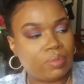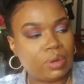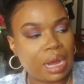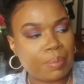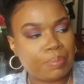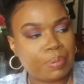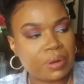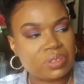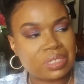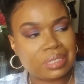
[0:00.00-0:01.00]
Would I
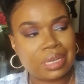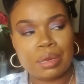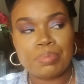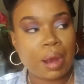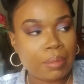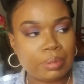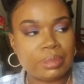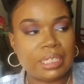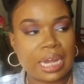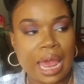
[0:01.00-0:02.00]
purchase it again?
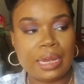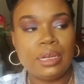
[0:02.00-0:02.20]
Probably not.